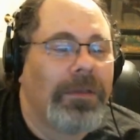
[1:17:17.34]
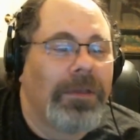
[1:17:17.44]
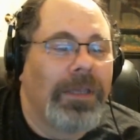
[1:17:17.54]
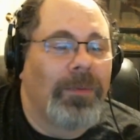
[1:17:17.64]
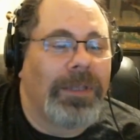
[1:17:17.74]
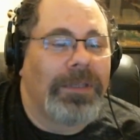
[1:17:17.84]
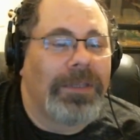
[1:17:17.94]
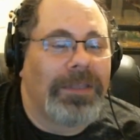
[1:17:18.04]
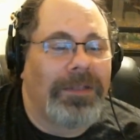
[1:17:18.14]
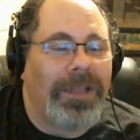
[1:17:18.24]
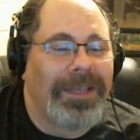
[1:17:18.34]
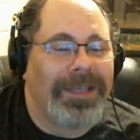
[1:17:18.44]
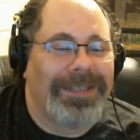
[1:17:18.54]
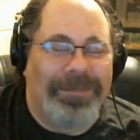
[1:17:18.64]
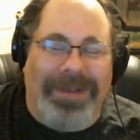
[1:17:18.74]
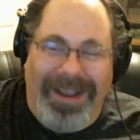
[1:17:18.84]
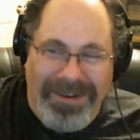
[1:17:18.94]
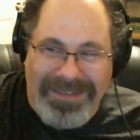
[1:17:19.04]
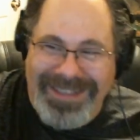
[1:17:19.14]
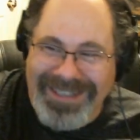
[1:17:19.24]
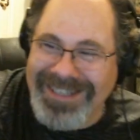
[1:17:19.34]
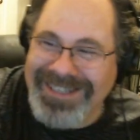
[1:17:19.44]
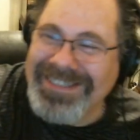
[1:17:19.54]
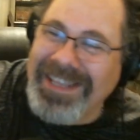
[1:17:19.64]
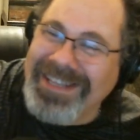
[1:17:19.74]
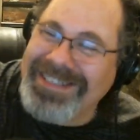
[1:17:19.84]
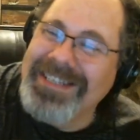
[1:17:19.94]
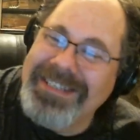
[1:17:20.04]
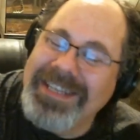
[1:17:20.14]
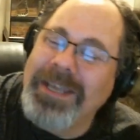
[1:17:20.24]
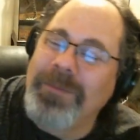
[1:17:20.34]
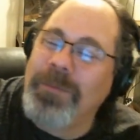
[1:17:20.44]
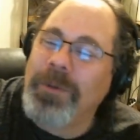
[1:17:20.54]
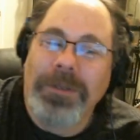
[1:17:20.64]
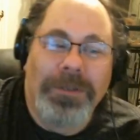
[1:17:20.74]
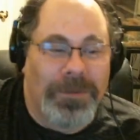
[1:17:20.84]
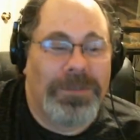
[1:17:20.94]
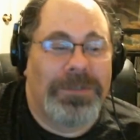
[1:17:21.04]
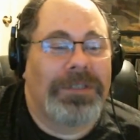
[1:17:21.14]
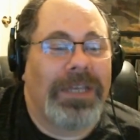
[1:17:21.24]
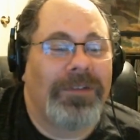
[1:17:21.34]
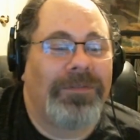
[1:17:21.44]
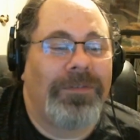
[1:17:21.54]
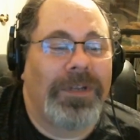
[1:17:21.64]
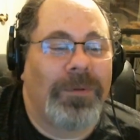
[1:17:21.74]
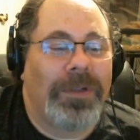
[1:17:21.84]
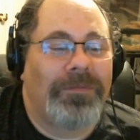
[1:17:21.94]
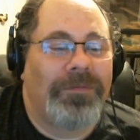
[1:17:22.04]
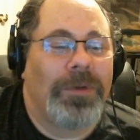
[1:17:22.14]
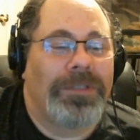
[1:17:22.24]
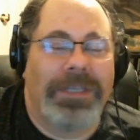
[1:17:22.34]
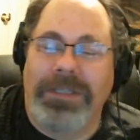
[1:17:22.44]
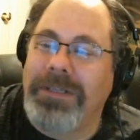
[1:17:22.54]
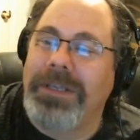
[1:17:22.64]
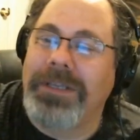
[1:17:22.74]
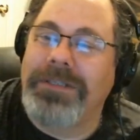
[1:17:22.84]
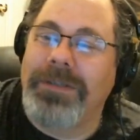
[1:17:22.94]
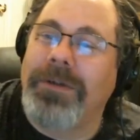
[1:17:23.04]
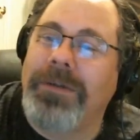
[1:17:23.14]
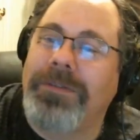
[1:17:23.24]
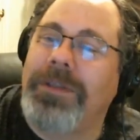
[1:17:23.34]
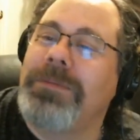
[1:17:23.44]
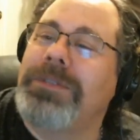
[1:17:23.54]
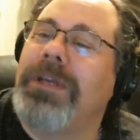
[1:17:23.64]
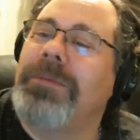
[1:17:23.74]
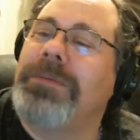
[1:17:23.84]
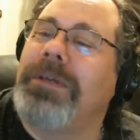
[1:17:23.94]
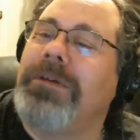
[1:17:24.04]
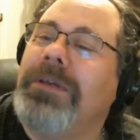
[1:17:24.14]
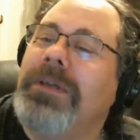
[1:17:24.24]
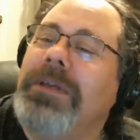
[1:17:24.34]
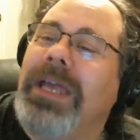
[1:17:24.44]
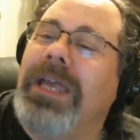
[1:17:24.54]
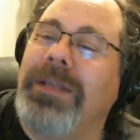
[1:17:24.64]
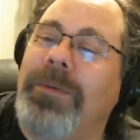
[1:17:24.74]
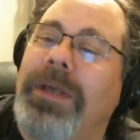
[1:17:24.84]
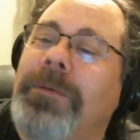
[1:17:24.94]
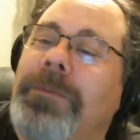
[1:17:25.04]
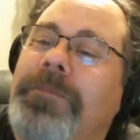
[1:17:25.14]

and we can get the likes up higher than the dislikes this time, which is kind of funny. We're at 14 likes or a thumbs up. So, anyway,